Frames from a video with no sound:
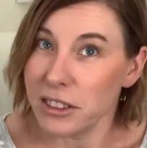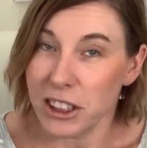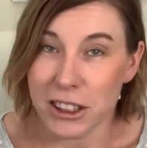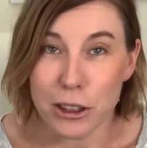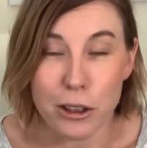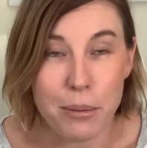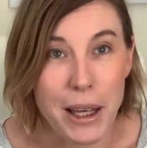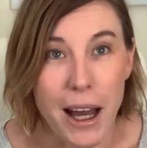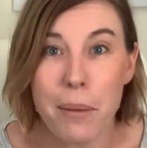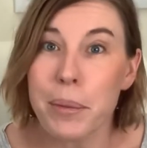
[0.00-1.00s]
Just look
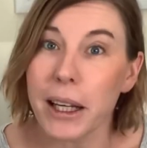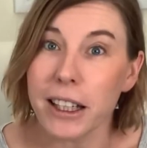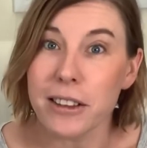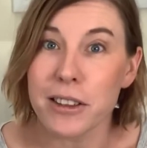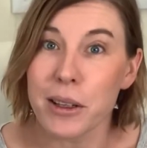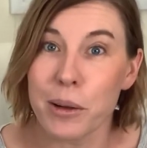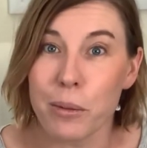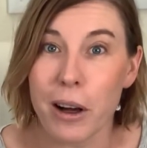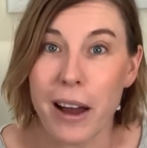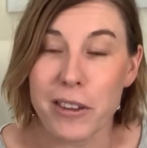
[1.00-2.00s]
me up and
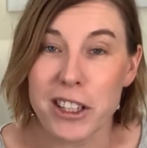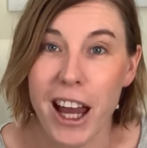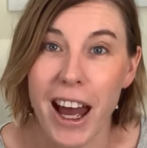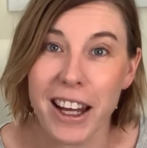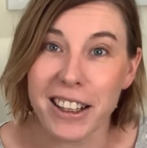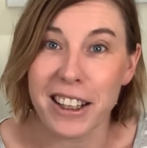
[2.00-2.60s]
we'll have a chat,